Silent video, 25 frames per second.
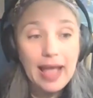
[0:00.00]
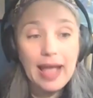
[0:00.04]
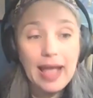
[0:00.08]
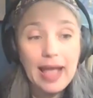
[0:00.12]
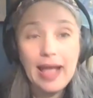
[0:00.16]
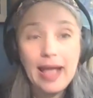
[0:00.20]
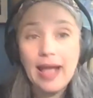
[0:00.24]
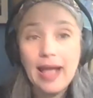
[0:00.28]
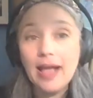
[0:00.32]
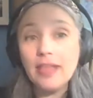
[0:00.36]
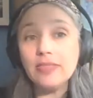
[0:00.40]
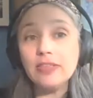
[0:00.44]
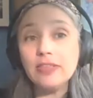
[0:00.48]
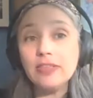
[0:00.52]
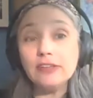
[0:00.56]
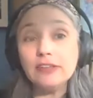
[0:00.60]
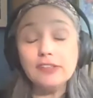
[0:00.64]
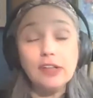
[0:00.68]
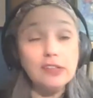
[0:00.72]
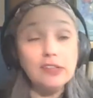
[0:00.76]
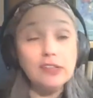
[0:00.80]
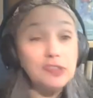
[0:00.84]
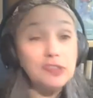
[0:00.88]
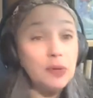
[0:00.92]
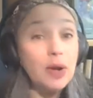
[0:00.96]
And there's
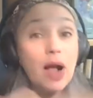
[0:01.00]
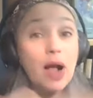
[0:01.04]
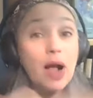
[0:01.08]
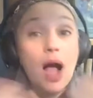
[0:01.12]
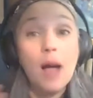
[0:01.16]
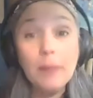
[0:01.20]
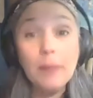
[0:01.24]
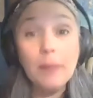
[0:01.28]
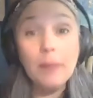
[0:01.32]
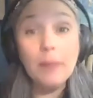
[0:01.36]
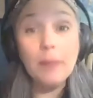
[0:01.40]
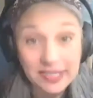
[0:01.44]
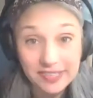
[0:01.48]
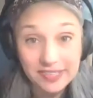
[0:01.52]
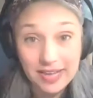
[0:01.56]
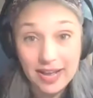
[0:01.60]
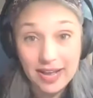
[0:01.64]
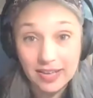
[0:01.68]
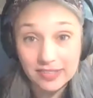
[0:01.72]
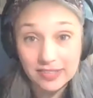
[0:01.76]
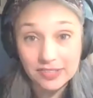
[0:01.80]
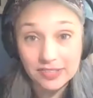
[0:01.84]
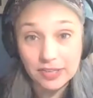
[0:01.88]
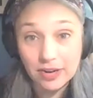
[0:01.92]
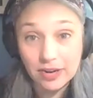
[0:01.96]
also a communist
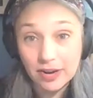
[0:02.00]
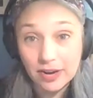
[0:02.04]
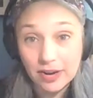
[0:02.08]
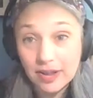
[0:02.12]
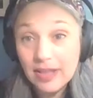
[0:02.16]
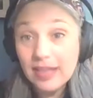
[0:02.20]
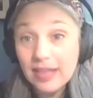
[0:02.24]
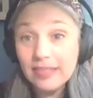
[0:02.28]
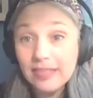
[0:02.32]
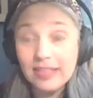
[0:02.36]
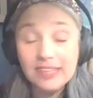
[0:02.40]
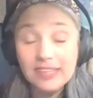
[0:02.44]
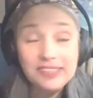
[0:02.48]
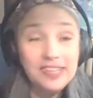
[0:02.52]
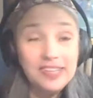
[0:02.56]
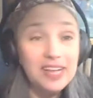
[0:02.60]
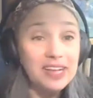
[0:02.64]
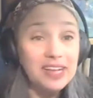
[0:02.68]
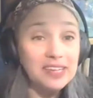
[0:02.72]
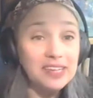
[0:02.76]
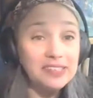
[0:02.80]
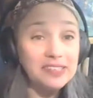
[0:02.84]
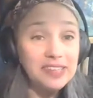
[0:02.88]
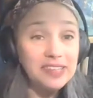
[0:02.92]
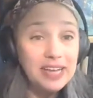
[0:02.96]
answer that
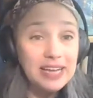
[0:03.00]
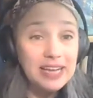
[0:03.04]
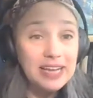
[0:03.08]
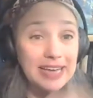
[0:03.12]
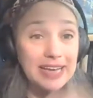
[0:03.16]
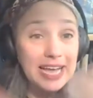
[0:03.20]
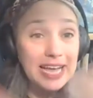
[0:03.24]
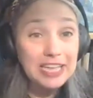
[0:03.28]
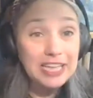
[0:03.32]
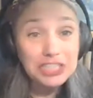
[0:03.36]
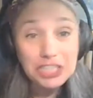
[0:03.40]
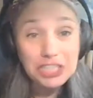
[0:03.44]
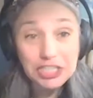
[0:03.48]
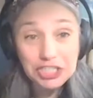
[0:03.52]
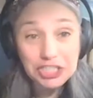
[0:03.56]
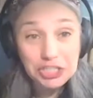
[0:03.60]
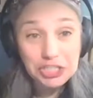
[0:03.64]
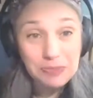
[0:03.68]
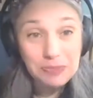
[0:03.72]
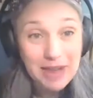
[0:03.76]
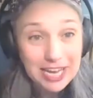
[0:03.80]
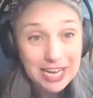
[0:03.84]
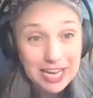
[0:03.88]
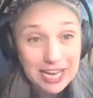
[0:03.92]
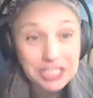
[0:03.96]
says nation
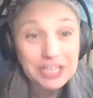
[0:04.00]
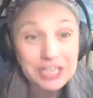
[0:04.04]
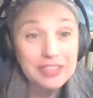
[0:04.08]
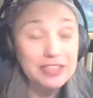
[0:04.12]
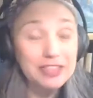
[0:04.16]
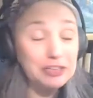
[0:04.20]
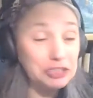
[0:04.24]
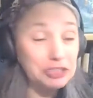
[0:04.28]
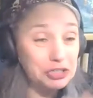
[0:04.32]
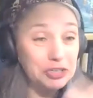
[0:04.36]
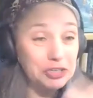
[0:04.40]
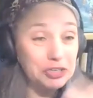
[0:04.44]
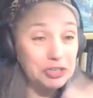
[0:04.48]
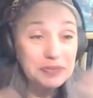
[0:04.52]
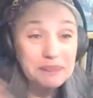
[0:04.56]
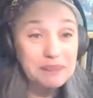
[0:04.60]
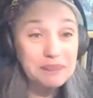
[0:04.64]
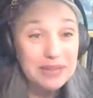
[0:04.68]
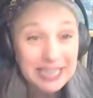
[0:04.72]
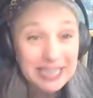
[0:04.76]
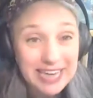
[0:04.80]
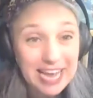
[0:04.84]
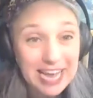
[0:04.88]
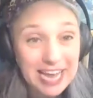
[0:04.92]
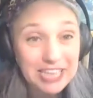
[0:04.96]
schmation. There shouldn't
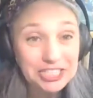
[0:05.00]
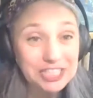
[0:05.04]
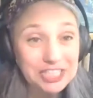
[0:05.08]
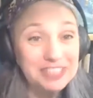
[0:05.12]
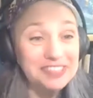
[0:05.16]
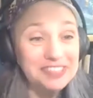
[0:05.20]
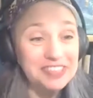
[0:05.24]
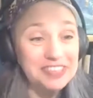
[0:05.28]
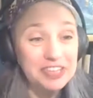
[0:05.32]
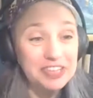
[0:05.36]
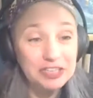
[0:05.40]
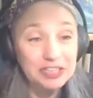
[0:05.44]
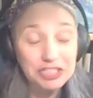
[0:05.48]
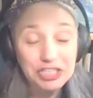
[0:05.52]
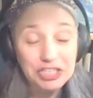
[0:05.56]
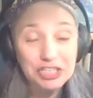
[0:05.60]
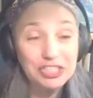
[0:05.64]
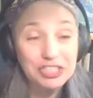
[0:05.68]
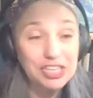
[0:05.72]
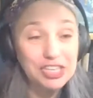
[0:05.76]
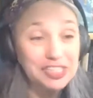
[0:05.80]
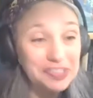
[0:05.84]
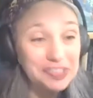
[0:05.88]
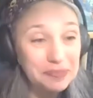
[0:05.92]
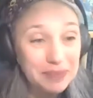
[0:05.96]
be nations. There should
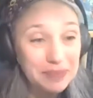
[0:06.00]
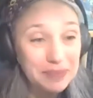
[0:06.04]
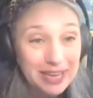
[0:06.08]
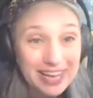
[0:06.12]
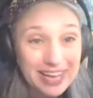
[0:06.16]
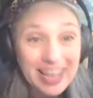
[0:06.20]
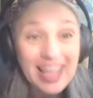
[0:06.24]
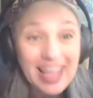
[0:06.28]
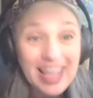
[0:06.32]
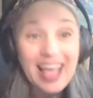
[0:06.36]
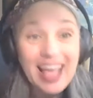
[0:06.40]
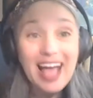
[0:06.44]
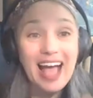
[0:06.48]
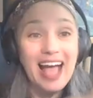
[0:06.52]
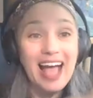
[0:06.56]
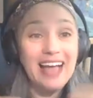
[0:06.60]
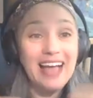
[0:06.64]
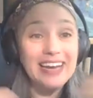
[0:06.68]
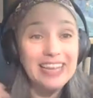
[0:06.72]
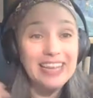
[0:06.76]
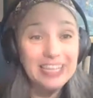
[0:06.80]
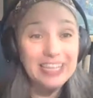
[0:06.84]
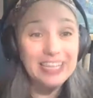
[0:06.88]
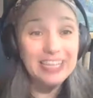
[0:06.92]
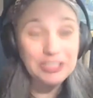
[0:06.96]
just be an
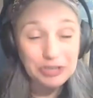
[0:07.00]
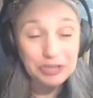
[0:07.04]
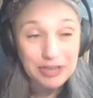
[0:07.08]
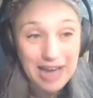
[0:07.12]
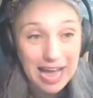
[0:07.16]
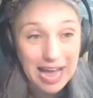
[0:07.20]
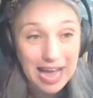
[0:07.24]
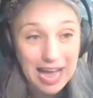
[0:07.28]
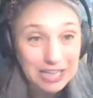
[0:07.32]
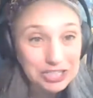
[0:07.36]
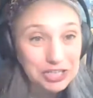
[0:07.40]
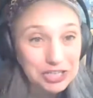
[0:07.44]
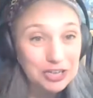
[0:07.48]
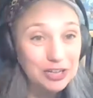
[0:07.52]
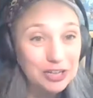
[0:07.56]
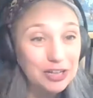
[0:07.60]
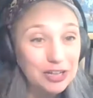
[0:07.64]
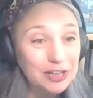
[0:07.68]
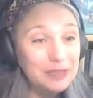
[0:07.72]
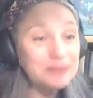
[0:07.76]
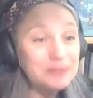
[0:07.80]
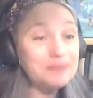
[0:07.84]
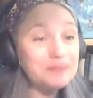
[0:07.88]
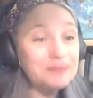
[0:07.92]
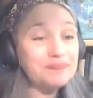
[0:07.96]

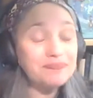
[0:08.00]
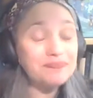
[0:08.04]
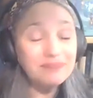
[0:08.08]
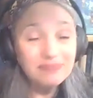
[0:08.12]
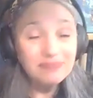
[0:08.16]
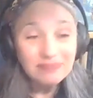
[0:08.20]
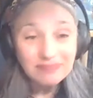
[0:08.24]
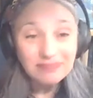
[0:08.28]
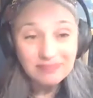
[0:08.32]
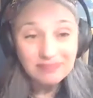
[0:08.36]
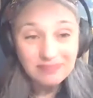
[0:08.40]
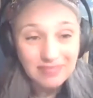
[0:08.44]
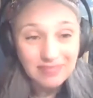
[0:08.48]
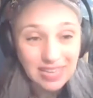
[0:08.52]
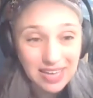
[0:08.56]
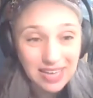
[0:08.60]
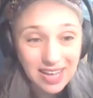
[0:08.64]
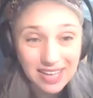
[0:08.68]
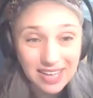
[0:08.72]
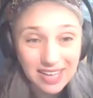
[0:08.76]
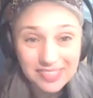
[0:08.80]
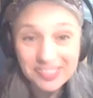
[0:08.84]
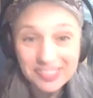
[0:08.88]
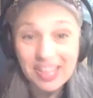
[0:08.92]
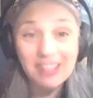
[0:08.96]
international
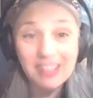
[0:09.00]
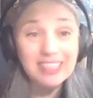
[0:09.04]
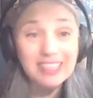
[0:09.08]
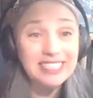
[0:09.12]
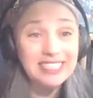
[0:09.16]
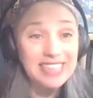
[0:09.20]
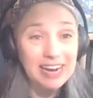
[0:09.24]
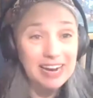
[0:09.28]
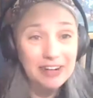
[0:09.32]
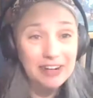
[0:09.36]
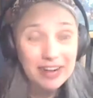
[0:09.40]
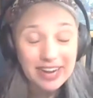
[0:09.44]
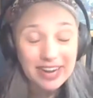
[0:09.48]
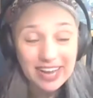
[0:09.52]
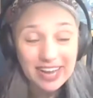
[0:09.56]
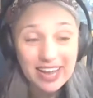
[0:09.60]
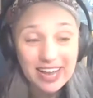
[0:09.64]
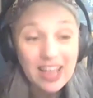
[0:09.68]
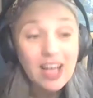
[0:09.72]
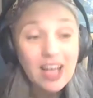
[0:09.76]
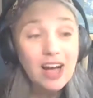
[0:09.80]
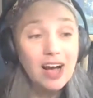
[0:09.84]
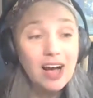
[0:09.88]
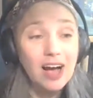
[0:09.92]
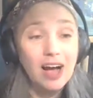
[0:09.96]
uh, solidarity
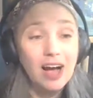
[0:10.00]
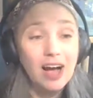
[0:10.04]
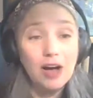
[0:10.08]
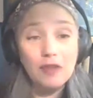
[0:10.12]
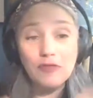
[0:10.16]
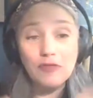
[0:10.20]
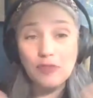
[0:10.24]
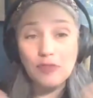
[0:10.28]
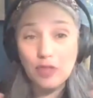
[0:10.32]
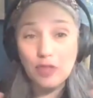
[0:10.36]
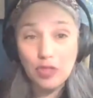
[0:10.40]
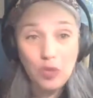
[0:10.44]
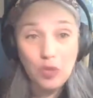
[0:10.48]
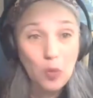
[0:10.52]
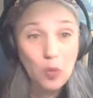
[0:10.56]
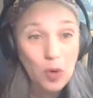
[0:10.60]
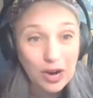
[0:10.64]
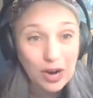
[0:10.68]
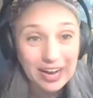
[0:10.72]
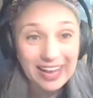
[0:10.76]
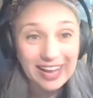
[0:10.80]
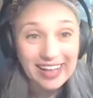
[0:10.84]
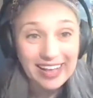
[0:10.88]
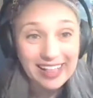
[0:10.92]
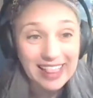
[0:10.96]
of the
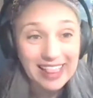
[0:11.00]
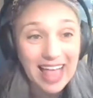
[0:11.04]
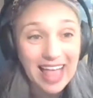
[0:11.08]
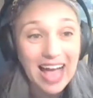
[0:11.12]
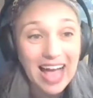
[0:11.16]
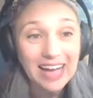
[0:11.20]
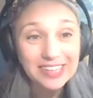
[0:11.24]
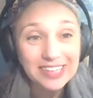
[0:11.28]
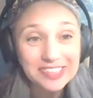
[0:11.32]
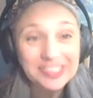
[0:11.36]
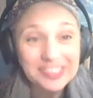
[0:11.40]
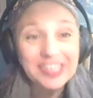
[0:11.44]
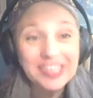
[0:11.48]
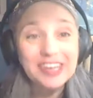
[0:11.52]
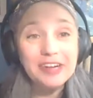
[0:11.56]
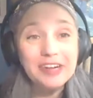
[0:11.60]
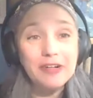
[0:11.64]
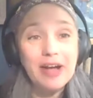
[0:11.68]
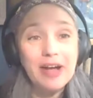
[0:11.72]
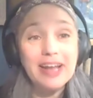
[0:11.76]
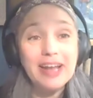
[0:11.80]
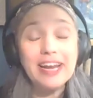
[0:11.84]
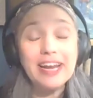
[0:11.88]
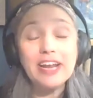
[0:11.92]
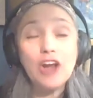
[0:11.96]
working class,
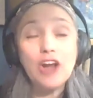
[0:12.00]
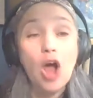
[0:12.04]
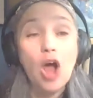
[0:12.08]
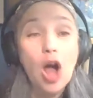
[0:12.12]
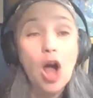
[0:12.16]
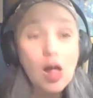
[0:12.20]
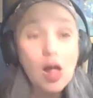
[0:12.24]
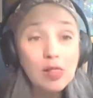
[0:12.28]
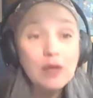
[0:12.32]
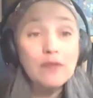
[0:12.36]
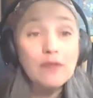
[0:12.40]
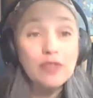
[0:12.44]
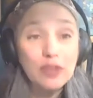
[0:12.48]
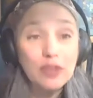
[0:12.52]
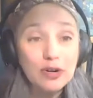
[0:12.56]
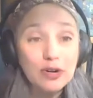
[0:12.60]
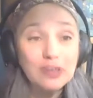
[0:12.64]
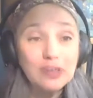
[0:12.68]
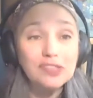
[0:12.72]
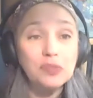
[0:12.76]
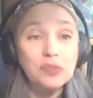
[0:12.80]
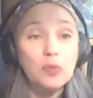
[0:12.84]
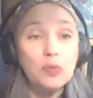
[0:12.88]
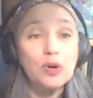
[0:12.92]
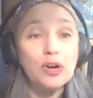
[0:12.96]
right? And all of
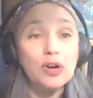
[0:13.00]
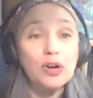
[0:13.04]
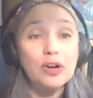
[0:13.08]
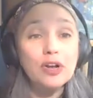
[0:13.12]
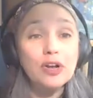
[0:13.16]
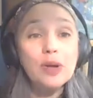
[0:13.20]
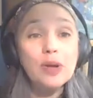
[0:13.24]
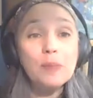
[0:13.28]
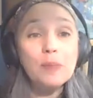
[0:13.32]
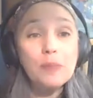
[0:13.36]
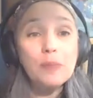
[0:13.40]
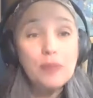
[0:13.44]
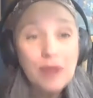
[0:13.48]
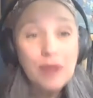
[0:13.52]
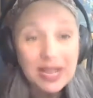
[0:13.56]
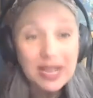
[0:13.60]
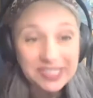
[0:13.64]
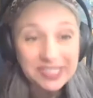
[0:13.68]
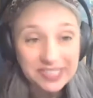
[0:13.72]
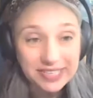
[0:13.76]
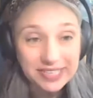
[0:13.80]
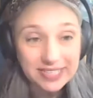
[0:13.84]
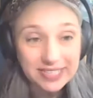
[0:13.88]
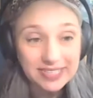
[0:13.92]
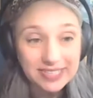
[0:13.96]
those were
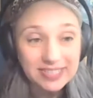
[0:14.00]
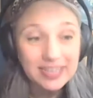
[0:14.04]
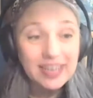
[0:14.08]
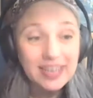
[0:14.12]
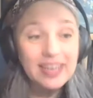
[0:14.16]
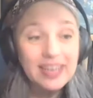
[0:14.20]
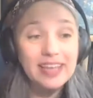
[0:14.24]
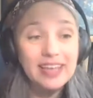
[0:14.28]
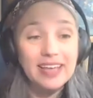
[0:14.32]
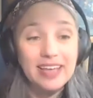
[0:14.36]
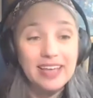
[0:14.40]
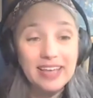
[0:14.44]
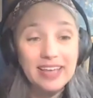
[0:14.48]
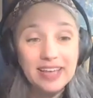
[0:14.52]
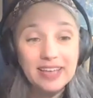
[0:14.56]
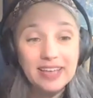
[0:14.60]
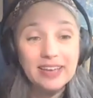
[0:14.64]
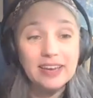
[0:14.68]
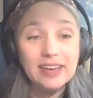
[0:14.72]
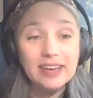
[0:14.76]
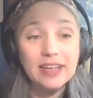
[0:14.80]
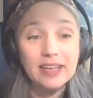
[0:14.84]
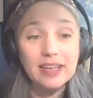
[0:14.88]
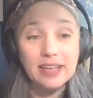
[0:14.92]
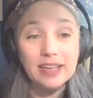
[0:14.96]
present
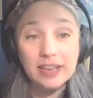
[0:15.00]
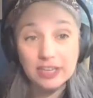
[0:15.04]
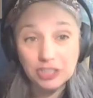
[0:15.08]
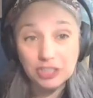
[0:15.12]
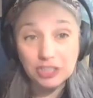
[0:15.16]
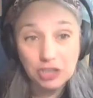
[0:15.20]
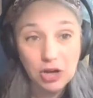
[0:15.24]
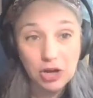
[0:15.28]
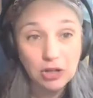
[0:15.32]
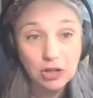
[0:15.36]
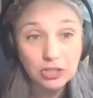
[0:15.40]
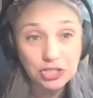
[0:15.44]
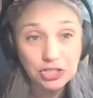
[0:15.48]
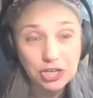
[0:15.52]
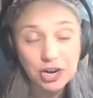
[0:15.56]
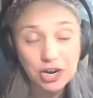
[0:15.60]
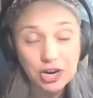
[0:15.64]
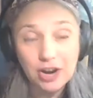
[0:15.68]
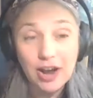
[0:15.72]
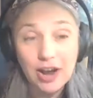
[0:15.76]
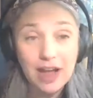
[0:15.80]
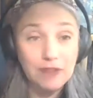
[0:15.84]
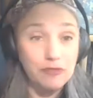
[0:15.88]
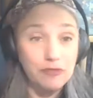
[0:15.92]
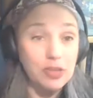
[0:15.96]
in Yiddish
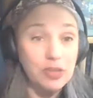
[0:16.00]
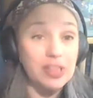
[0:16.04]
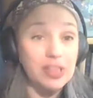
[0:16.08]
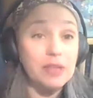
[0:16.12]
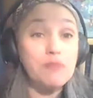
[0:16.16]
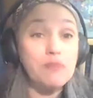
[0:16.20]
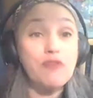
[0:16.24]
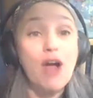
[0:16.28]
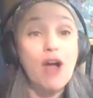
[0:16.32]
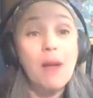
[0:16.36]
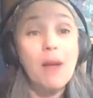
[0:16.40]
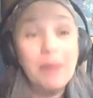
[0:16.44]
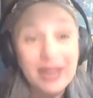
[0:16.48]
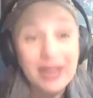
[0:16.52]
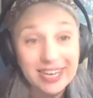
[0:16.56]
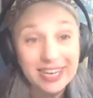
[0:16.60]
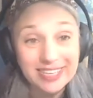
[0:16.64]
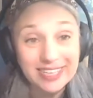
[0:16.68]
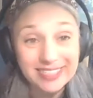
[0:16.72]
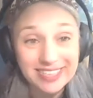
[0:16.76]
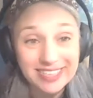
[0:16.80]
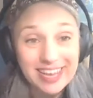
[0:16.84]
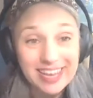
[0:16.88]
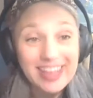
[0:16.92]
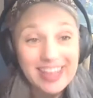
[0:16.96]
culture and really
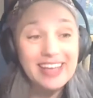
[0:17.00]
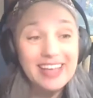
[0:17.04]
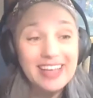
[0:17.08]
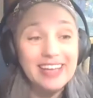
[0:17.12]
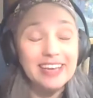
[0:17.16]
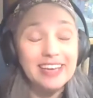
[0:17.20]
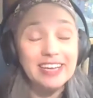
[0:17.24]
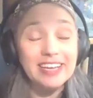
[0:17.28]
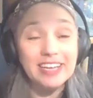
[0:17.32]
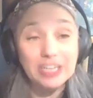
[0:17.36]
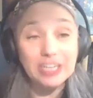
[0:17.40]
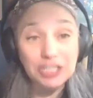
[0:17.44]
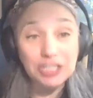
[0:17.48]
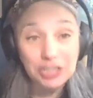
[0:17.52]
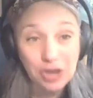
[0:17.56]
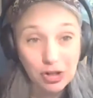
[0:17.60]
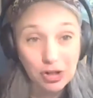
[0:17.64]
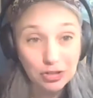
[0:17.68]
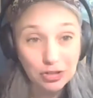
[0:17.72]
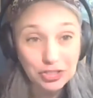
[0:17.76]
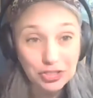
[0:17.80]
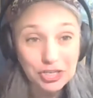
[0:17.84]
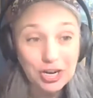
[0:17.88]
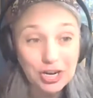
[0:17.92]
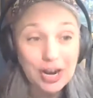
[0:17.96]
prominent in Yiddish
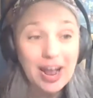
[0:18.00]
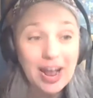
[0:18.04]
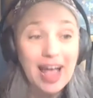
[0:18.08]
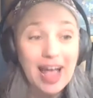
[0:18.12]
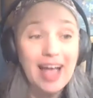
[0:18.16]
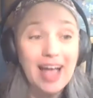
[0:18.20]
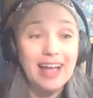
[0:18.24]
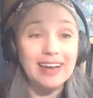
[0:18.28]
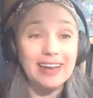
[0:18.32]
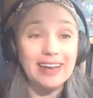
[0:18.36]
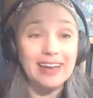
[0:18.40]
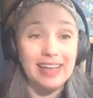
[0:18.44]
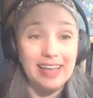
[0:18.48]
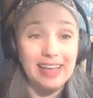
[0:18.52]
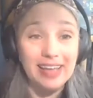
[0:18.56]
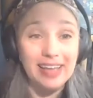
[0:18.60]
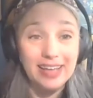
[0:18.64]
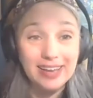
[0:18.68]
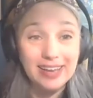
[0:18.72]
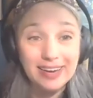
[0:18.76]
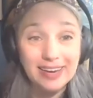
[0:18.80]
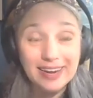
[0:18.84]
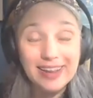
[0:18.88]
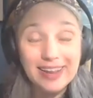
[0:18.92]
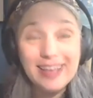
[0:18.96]
culture and
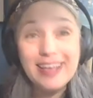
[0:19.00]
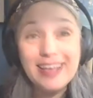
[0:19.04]
in